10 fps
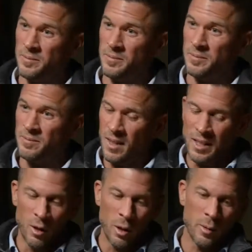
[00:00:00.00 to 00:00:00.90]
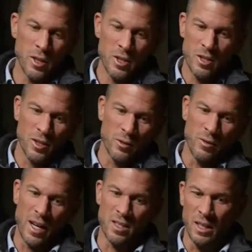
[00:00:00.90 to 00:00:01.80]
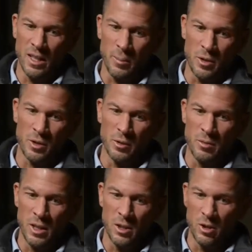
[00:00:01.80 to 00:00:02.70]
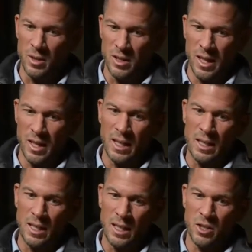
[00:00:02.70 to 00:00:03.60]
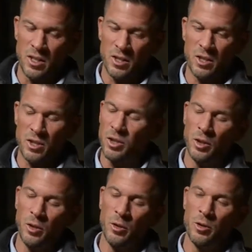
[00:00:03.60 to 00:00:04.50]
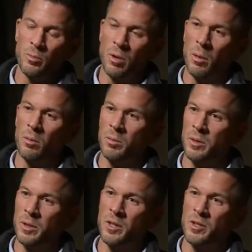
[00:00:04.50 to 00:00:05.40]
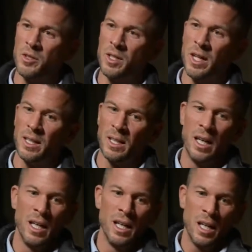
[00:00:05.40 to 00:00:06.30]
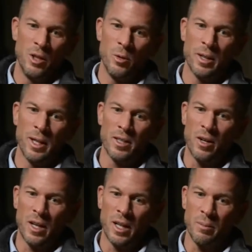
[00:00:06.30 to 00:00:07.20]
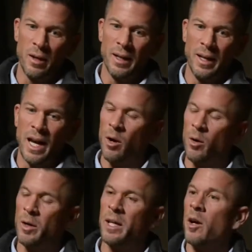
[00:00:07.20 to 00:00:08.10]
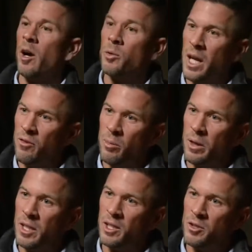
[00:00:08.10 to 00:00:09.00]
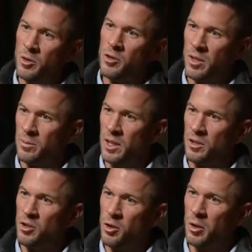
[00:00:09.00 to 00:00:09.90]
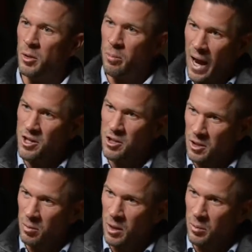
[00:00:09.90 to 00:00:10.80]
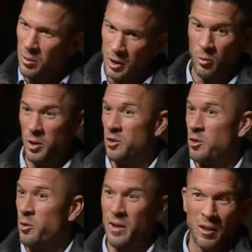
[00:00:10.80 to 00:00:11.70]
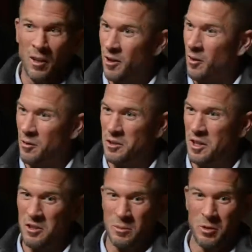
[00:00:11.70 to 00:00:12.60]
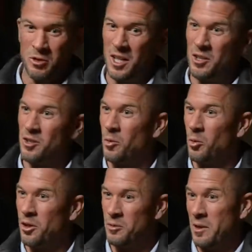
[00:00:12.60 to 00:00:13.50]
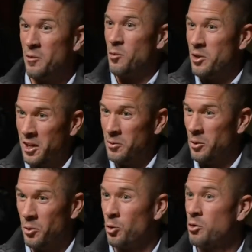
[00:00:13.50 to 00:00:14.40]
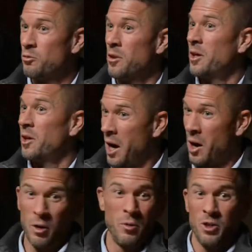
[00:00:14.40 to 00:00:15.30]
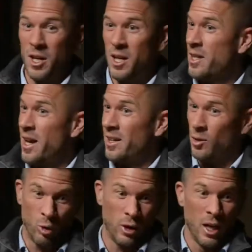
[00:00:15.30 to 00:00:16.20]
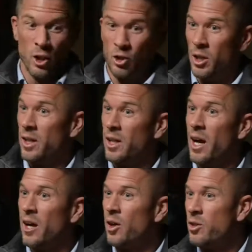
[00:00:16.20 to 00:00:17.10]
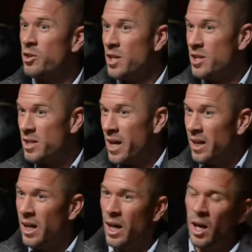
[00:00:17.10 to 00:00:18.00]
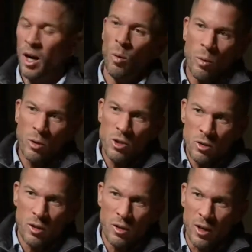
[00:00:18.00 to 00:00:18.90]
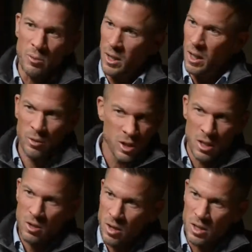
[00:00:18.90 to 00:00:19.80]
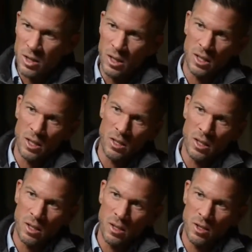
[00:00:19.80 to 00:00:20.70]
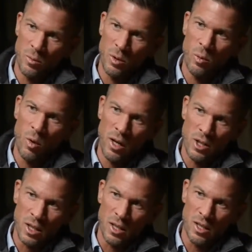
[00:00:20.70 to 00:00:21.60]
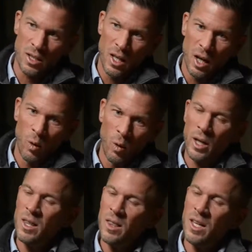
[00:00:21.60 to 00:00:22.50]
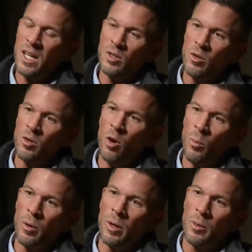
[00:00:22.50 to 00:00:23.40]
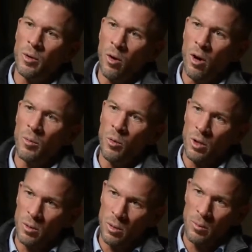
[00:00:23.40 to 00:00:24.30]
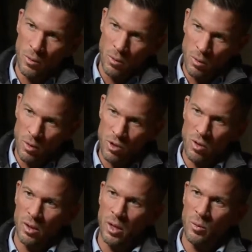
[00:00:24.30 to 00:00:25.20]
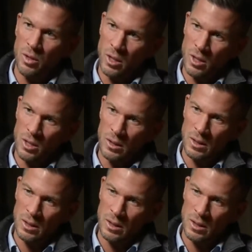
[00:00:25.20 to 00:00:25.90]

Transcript: Now, Robert, this is such a fascinating episode to me, too, because I think addiction is such a huge problem in our society. And you and I talk about how, you know, almost everybody can do something to show compassion to people. You know, we've had long conversations about changing the words. I mean, even we talked about the word drunk. How can we change that? The word junkie, how can we change that? What would your advice be? And I'm just interested in this. To someone watching this, what can they do to open up their heart more to people who are struggling with addiction?